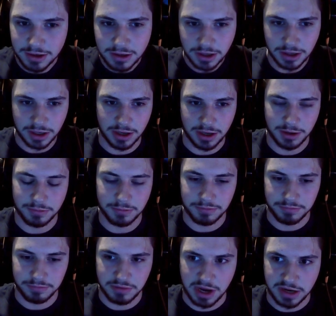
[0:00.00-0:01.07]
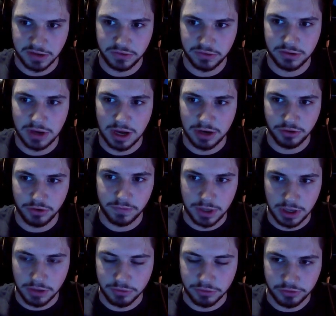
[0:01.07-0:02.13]
I did have
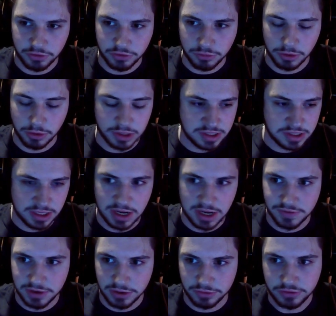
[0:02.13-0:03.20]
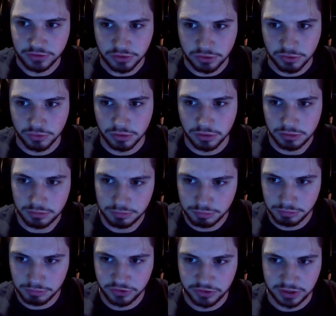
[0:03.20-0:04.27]
another 2
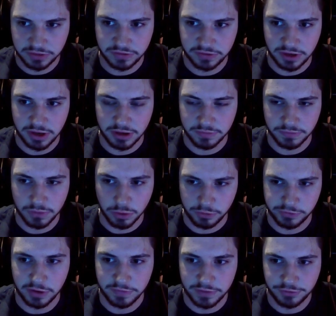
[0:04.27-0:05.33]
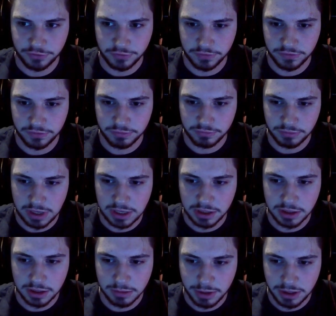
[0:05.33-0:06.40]
sticks of Corsair Vengeance 8
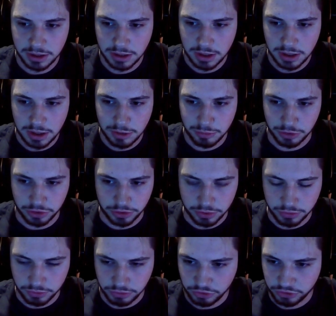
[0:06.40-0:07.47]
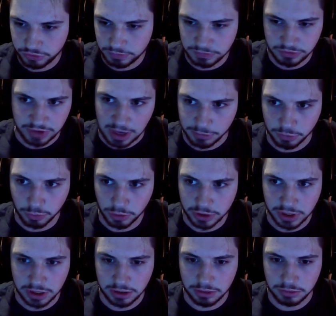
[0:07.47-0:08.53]
gigabyte, but those stopped
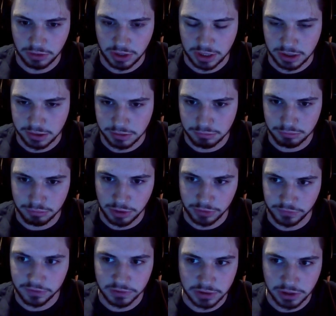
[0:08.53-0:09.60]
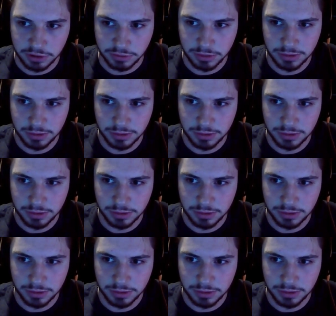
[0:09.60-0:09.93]
working like months ago.